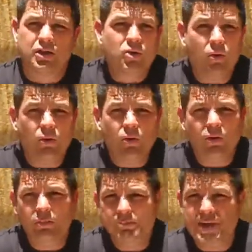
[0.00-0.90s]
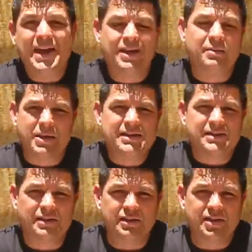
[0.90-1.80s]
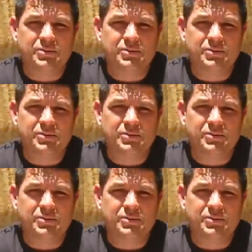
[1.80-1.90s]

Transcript: coal, mining basically.